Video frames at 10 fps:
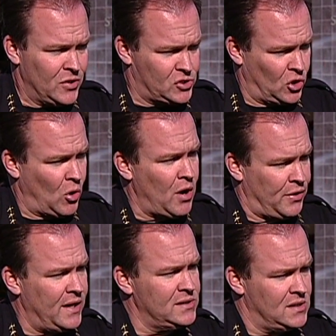So there are
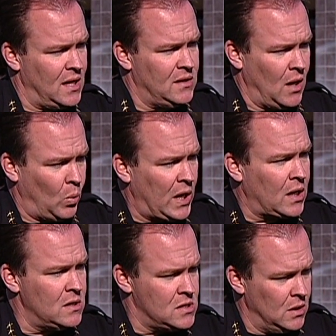things that, that we
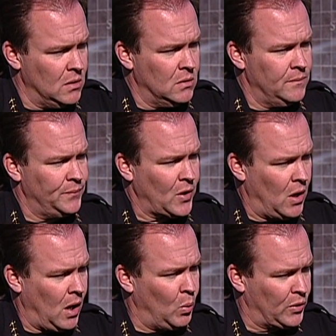can do
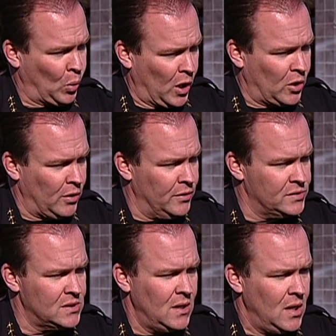uh, with work crews